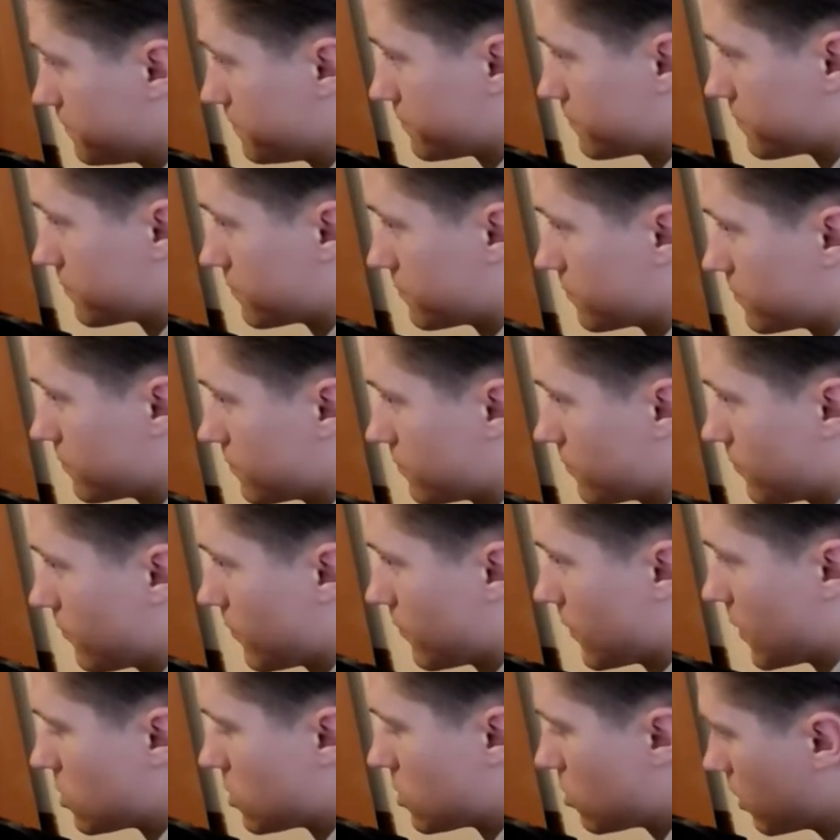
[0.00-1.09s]
right?
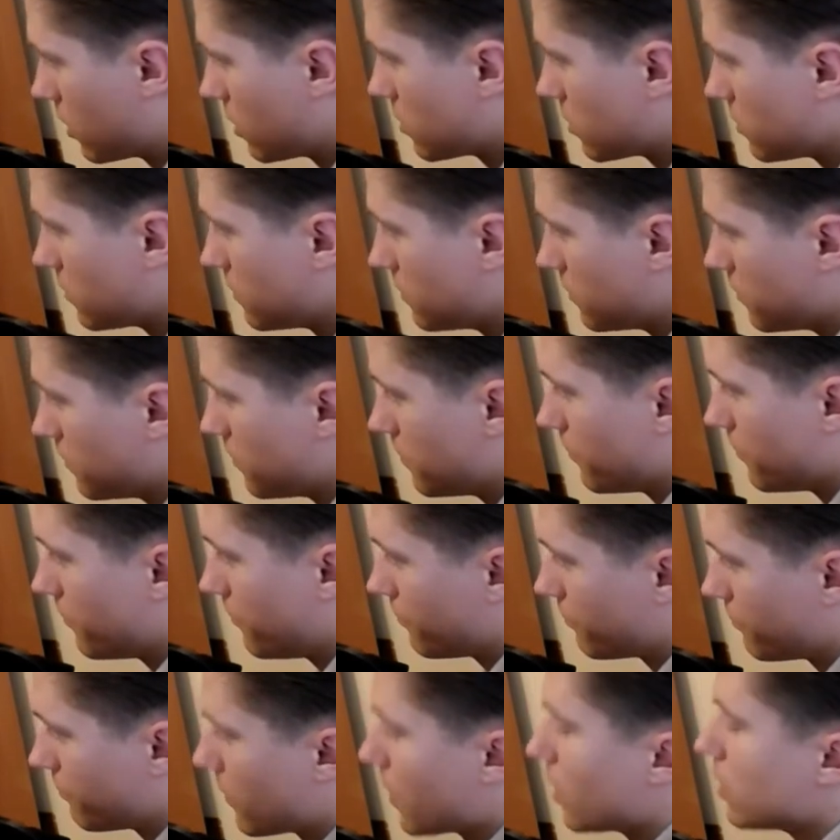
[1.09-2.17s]
Big so, Muslim
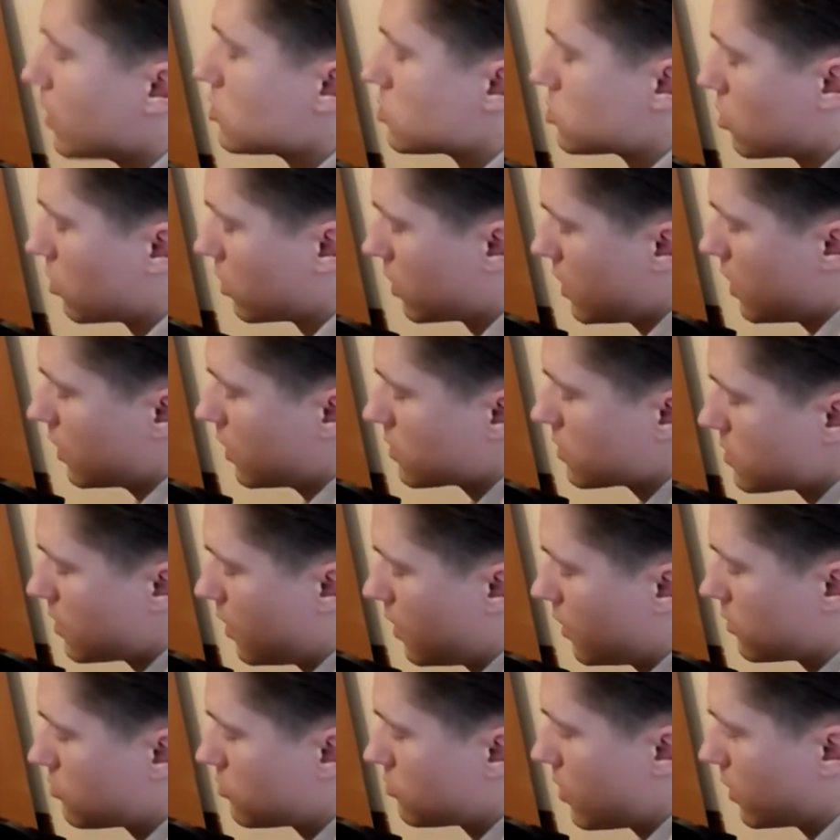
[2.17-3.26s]
population in Chechnya. So
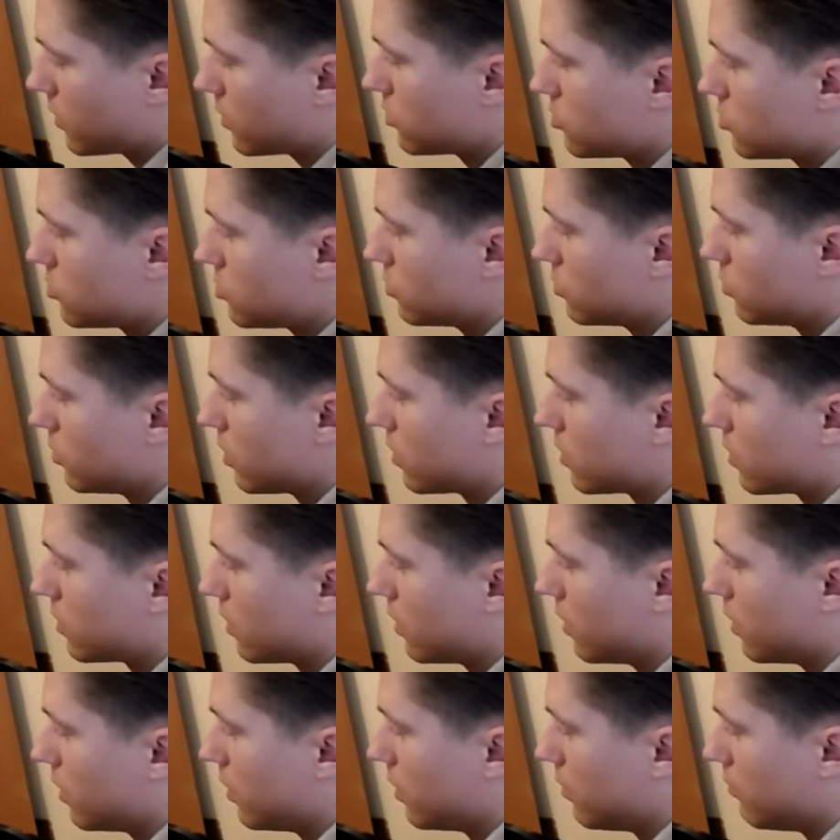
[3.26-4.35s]
Kyrgyzstan attracted you with
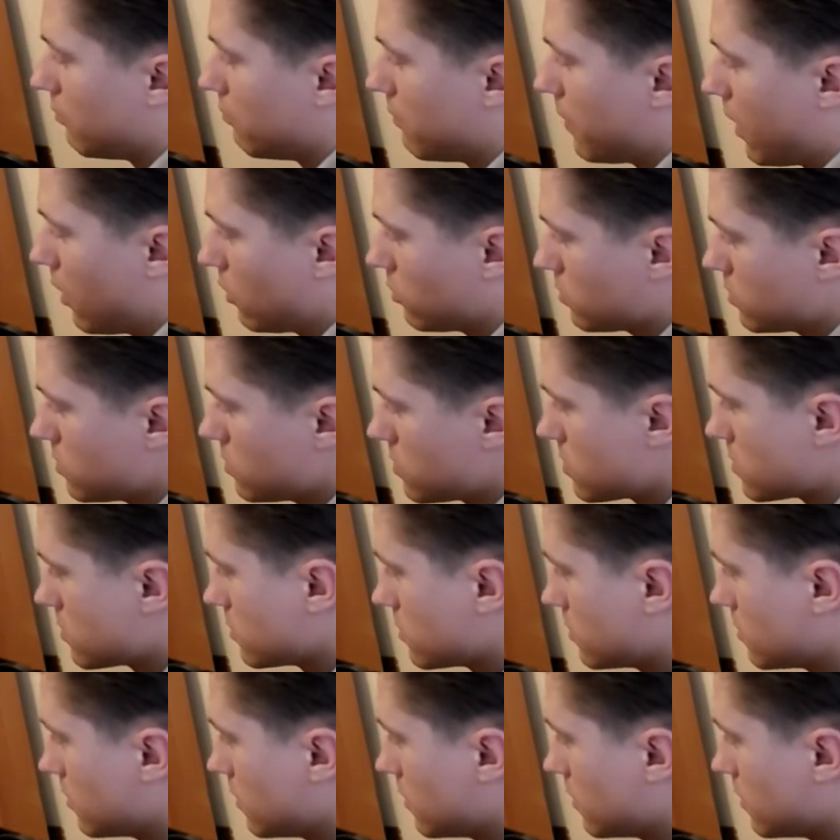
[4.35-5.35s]
uh, mountains,